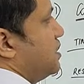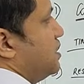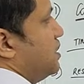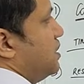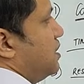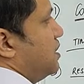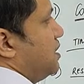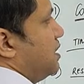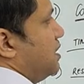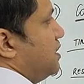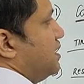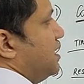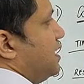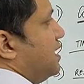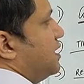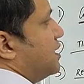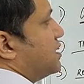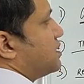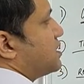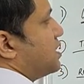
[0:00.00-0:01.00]
In the
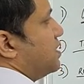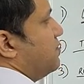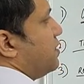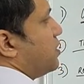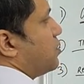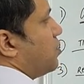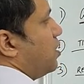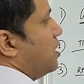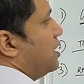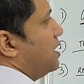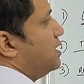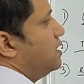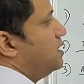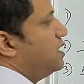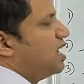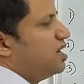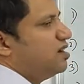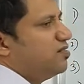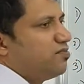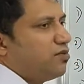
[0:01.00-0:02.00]
industry, we call it
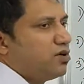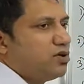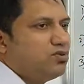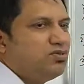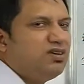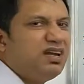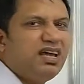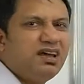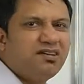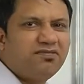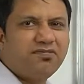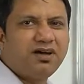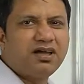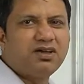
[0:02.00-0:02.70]
done for you, DFI.